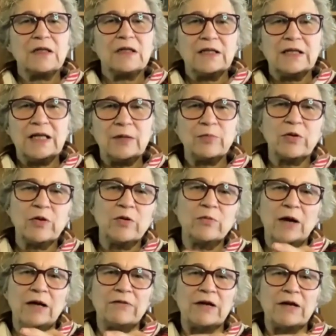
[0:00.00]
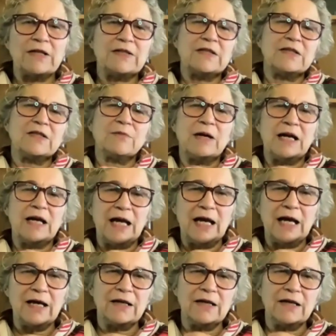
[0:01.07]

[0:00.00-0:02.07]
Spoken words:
he blew my rights into my head,